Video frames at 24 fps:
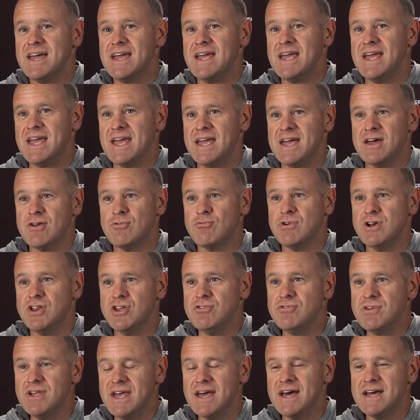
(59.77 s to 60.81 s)
And when
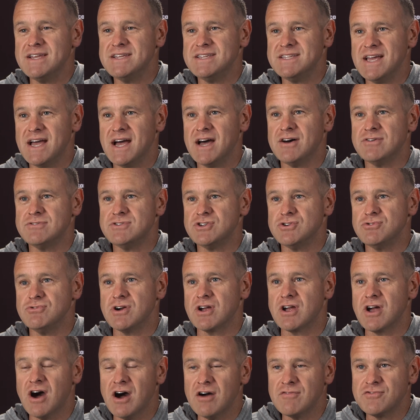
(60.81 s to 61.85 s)
you get down to
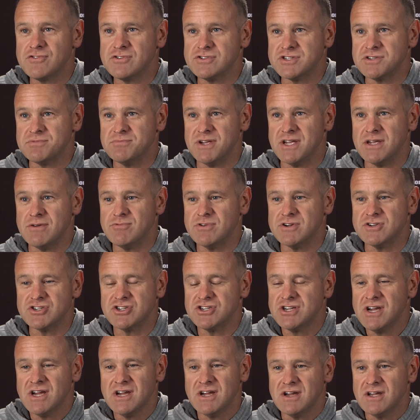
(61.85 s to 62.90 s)
a conference meet,
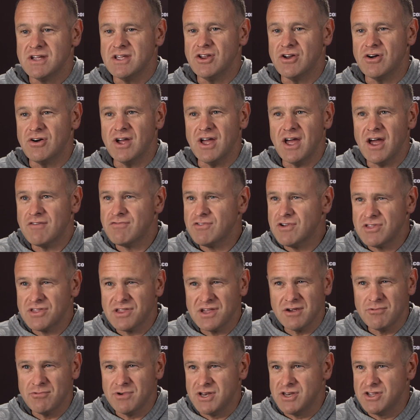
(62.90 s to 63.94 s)
which, you know,
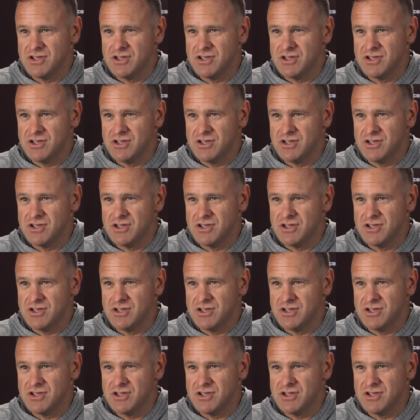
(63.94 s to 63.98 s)
everything we